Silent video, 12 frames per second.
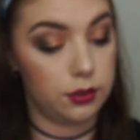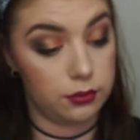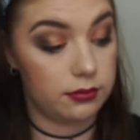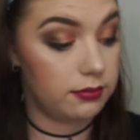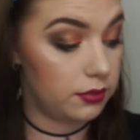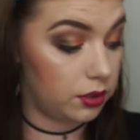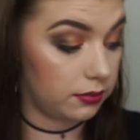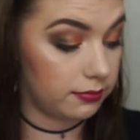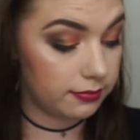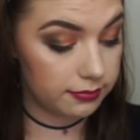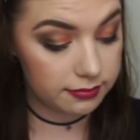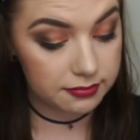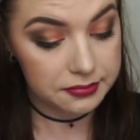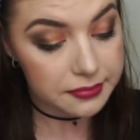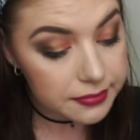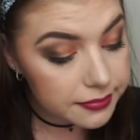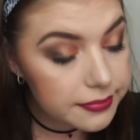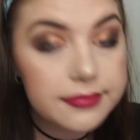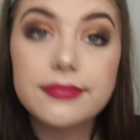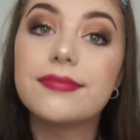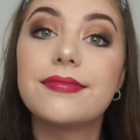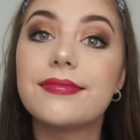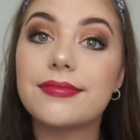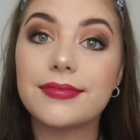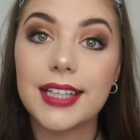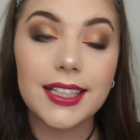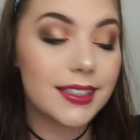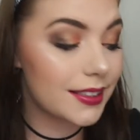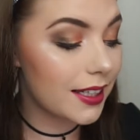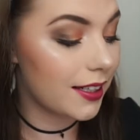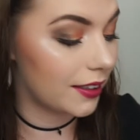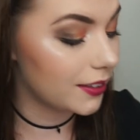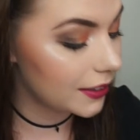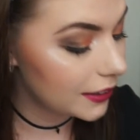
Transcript: though, so that is that.